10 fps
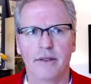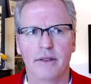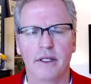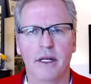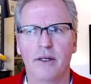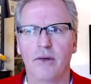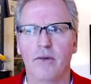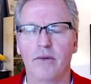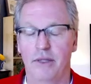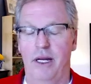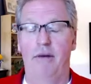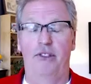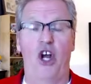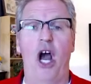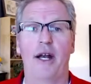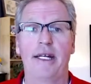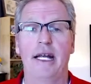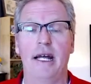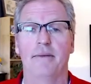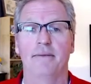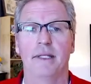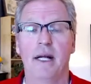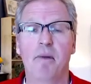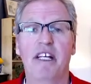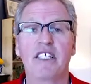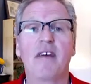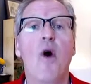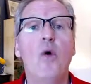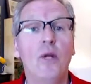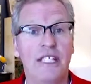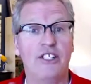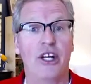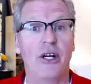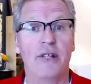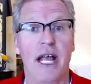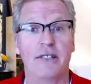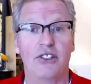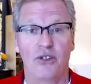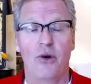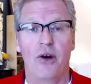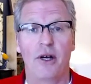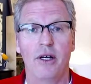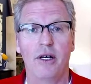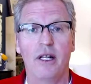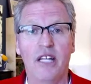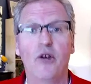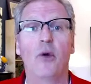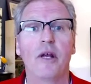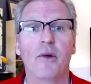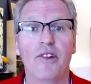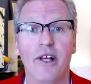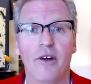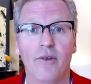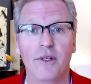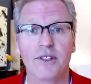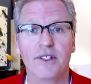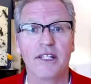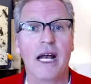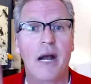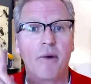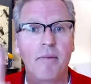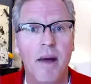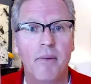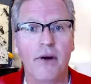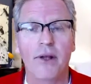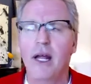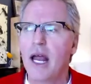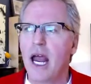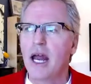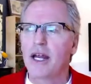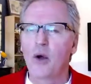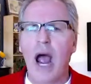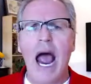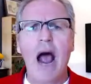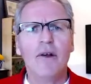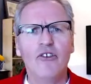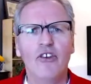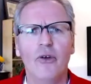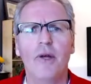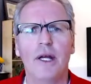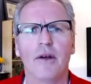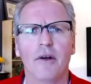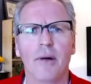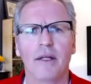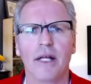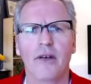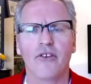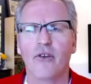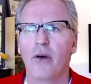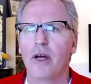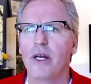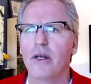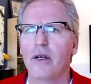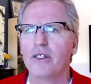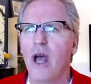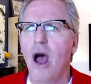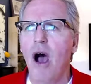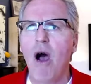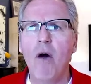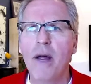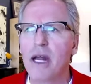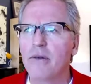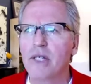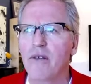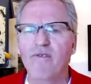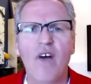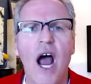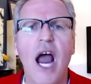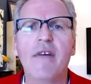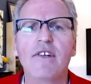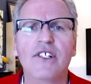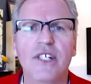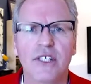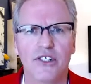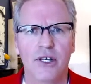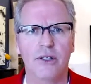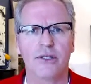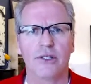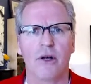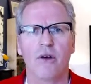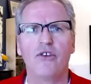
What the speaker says: And I go, and I was caught again because I've only shared that story literally with the Air Force that I remembered. And I go, "How did you hear about that story?" He goes, "Oh man, it was like 5 or 6 years ago.